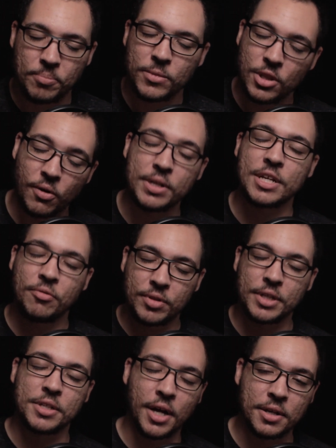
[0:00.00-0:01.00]
No, it
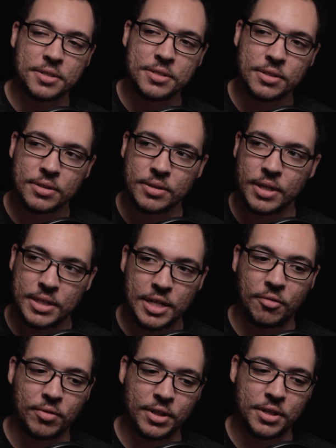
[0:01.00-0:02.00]
definitely does. It
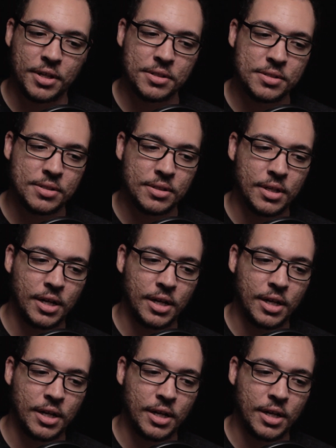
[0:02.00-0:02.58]
definitely does.